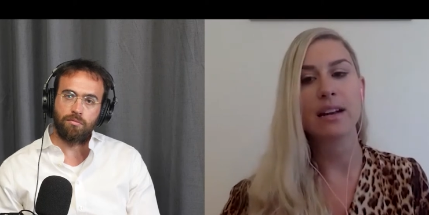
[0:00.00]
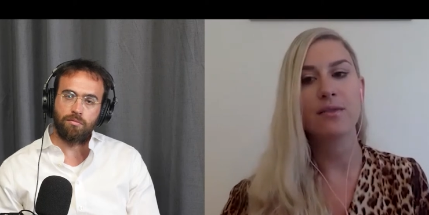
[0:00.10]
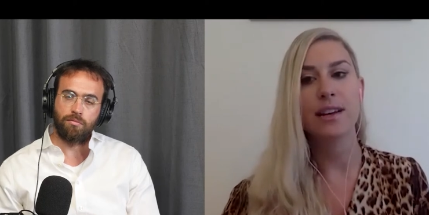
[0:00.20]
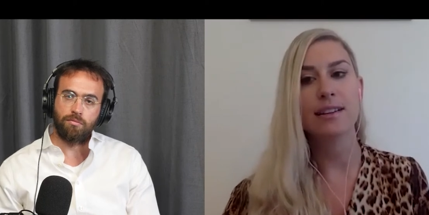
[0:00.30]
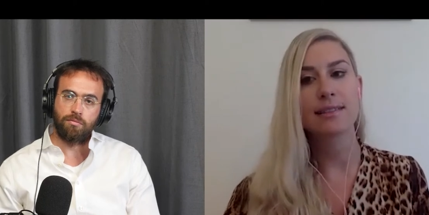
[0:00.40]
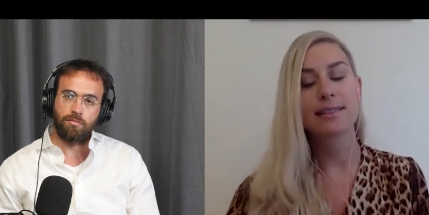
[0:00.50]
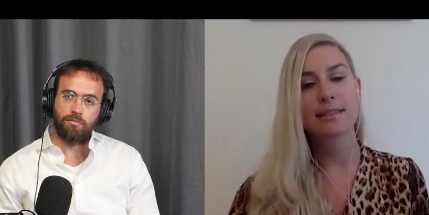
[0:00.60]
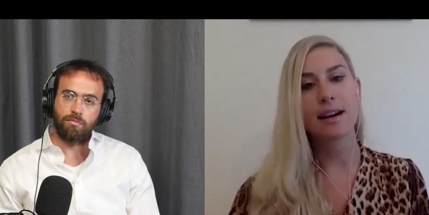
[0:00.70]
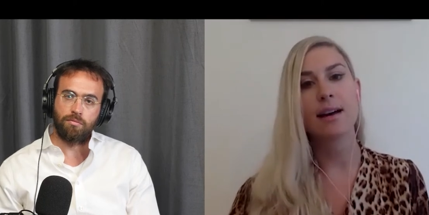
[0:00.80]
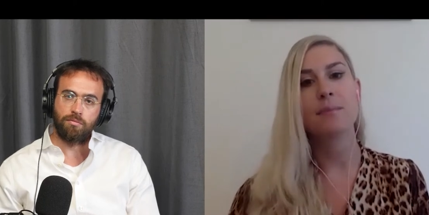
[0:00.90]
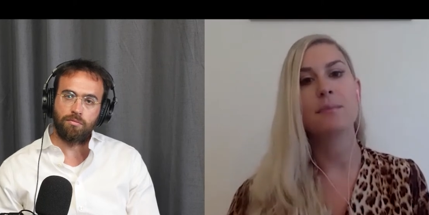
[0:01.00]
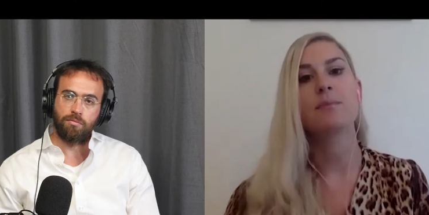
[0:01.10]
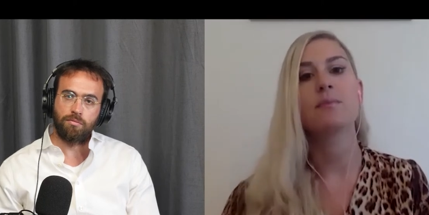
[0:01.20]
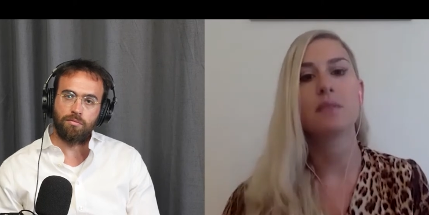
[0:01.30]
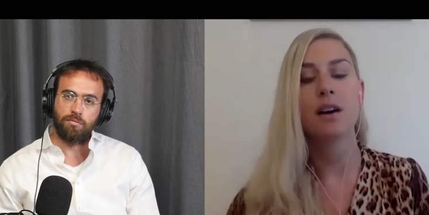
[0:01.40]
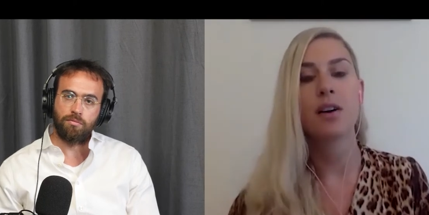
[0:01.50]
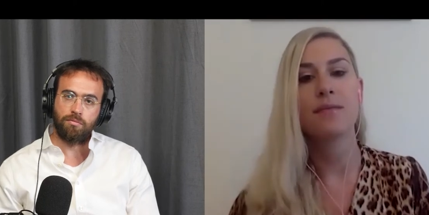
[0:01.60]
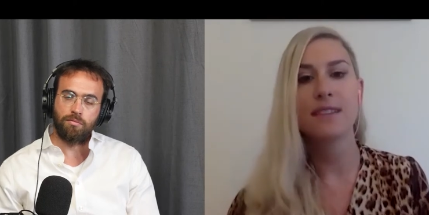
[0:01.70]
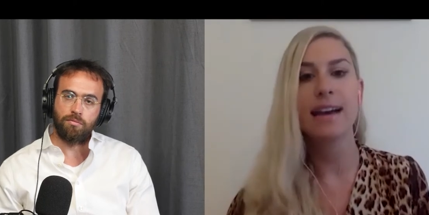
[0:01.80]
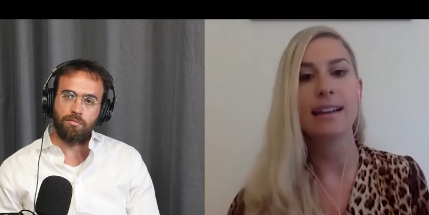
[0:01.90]
Speaker 1: benefits um,
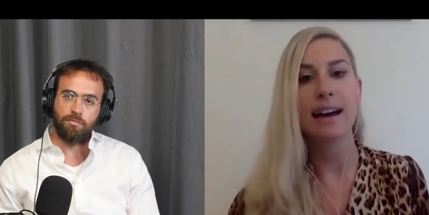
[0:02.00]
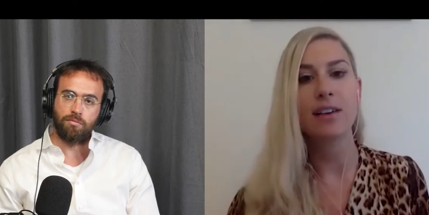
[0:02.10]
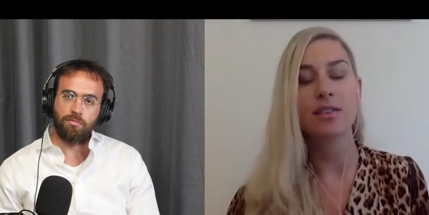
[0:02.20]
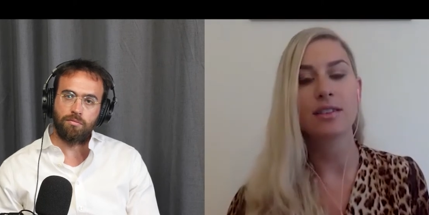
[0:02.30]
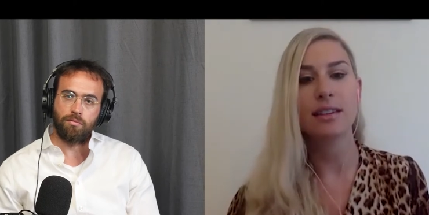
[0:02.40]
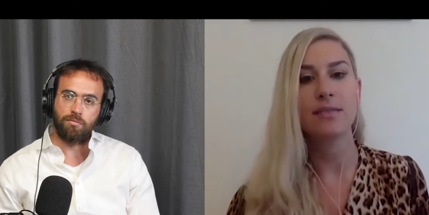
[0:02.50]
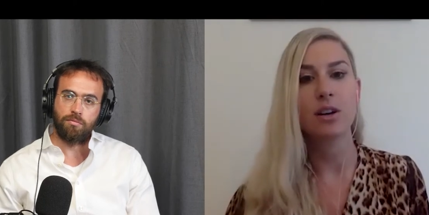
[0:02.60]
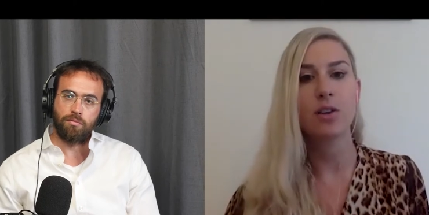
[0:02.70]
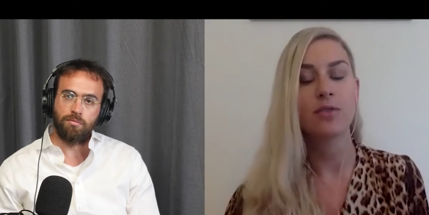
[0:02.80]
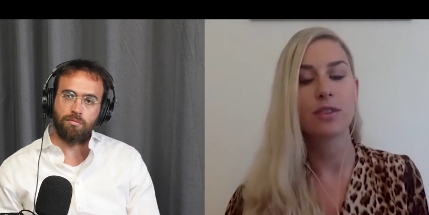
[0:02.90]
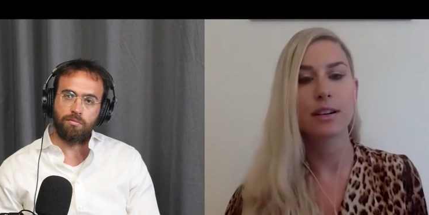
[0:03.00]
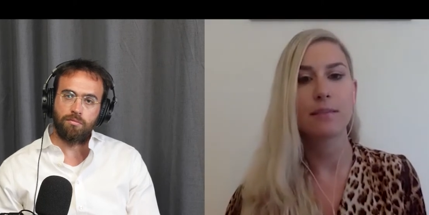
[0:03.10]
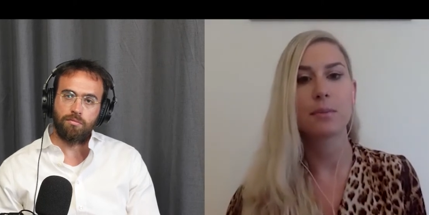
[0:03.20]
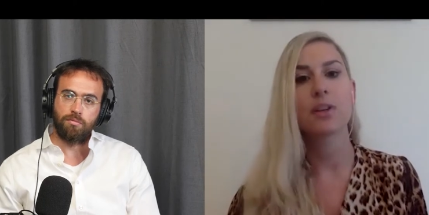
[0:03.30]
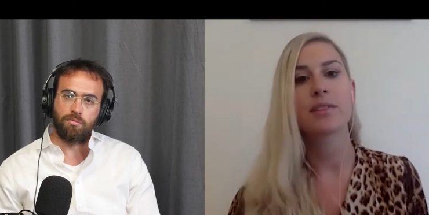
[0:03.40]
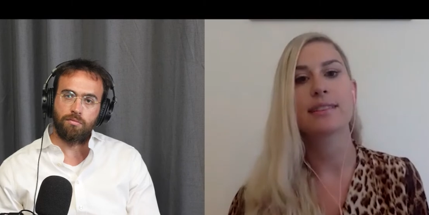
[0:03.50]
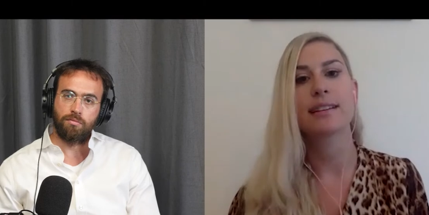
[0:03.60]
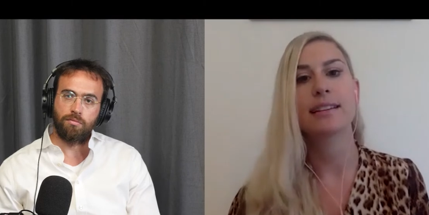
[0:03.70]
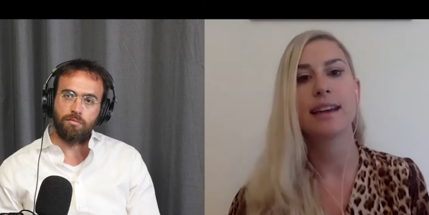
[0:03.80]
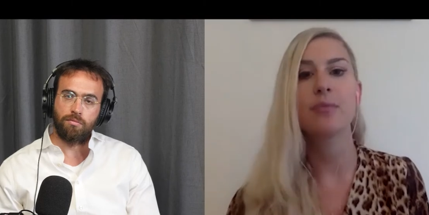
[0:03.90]
of telehealth even over in
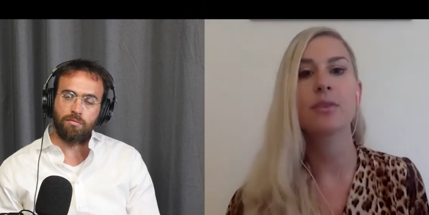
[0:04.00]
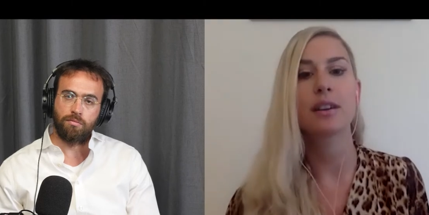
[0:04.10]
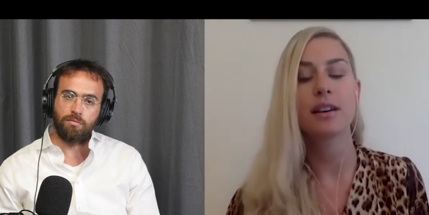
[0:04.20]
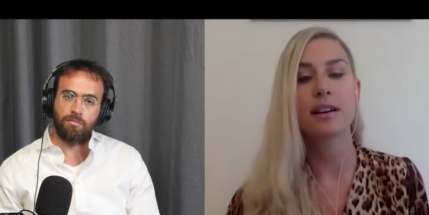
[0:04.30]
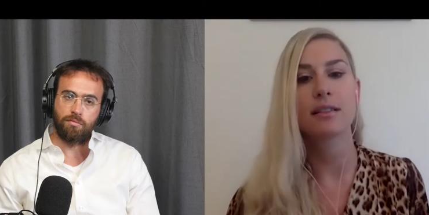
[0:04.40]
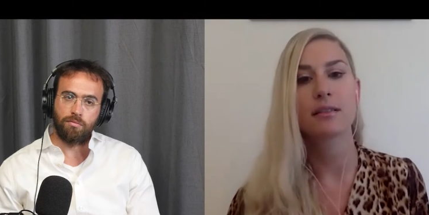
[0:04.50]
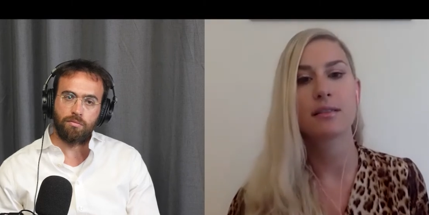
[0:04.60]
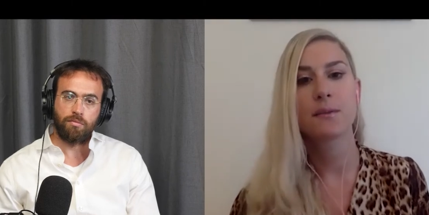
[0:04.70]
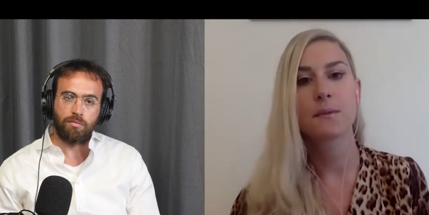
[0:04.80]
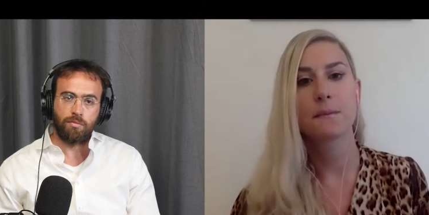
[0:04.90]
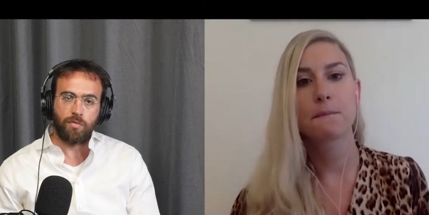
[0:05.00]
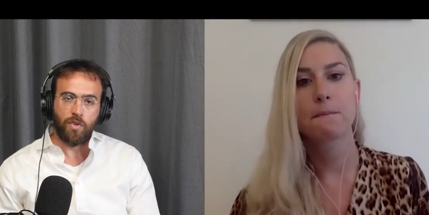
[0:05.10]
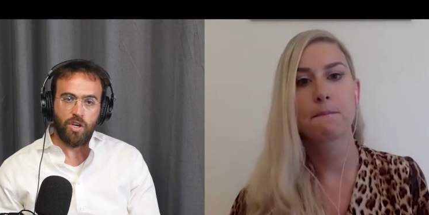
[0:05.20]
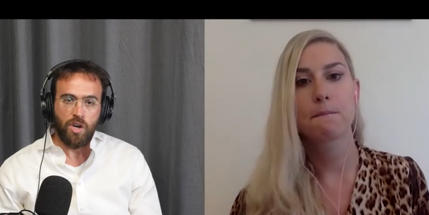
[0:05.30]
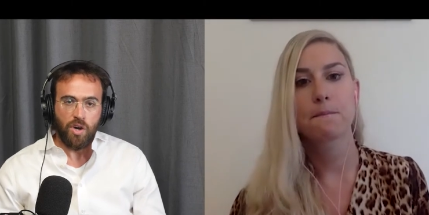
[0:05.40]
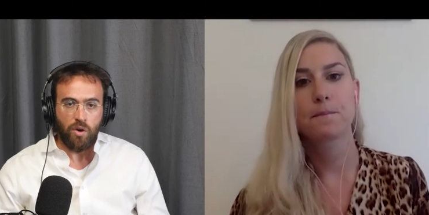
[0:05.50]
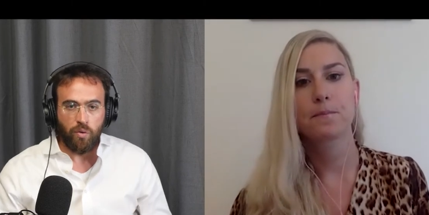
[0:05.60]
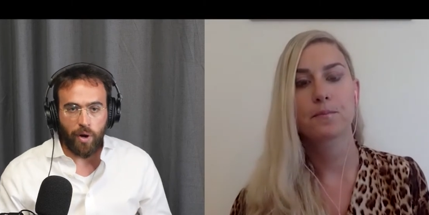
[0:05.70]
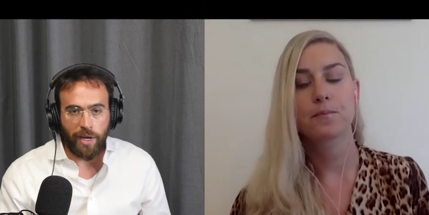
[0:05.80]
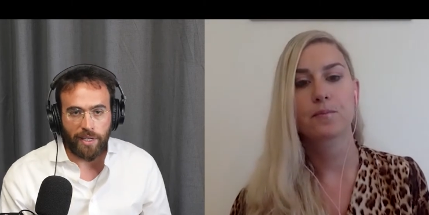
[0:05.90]
person in that regard.
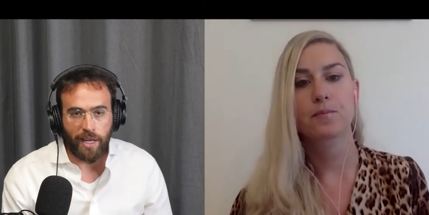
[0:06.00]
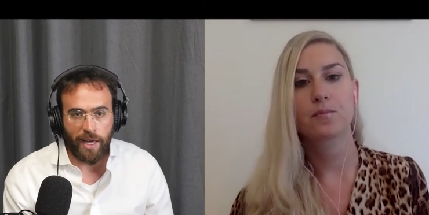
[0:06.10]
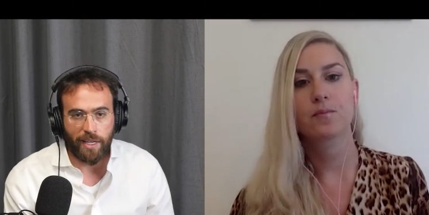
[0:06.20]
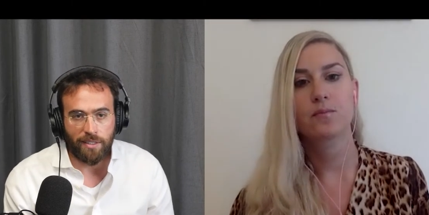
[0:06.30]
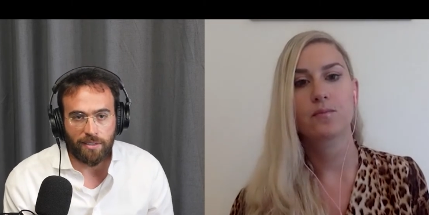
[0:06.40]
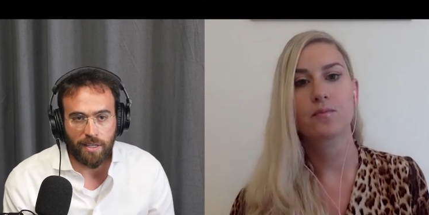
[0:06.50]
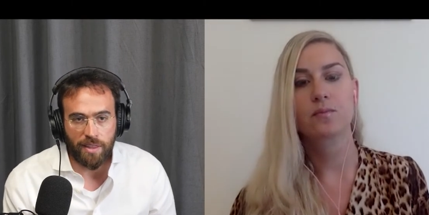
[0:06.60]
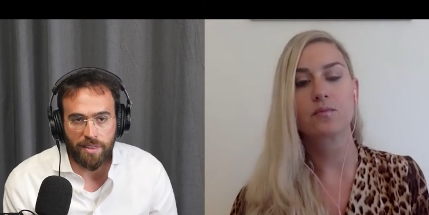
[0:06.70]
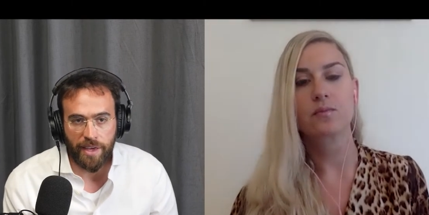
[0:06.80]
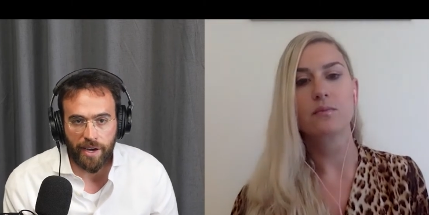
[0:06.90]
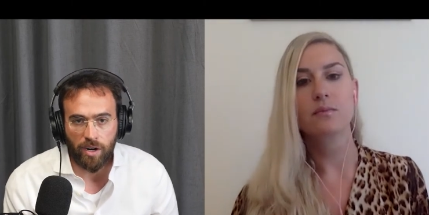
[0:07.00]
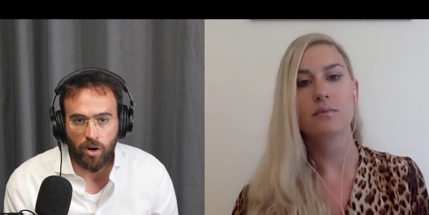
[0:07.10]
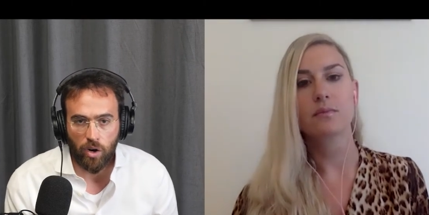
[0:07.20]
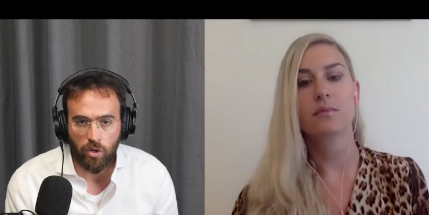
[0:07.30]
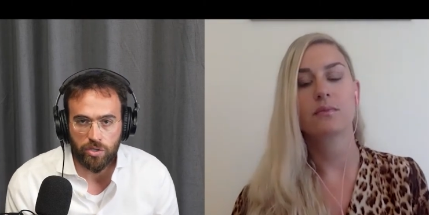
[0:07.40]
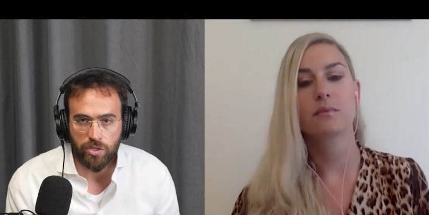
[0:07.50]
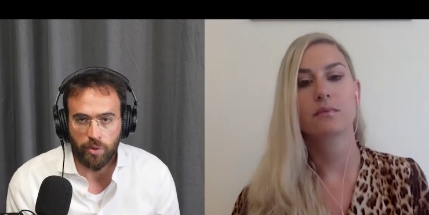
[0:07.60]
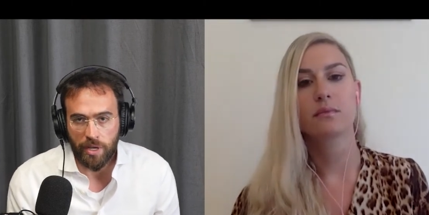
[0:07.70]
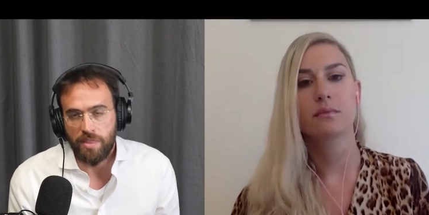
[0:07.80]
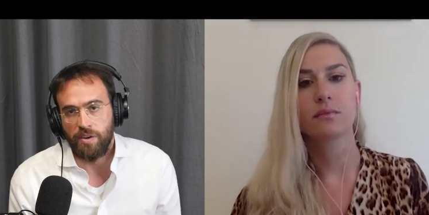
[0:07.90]
Speaker 2: Right. And they are also
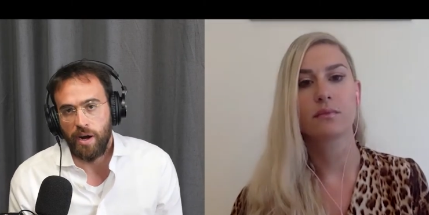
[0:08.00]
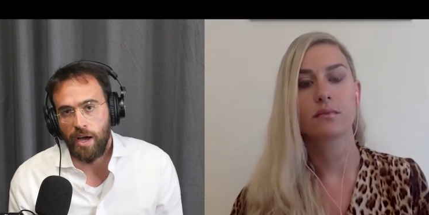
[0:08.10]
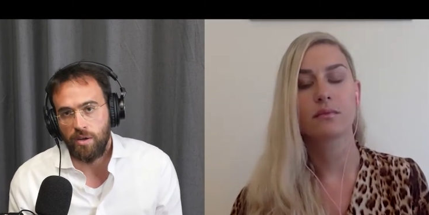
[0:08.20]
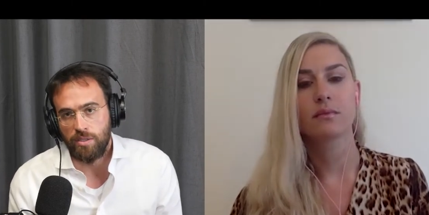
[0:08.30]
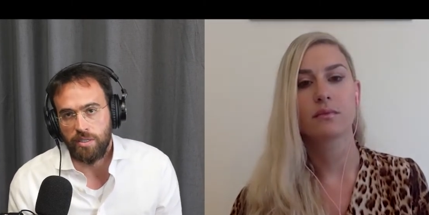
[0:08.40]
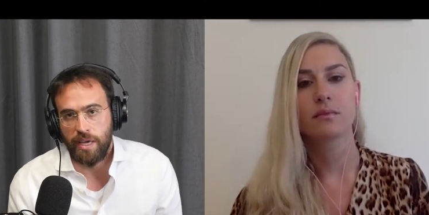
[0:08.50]
in their house. They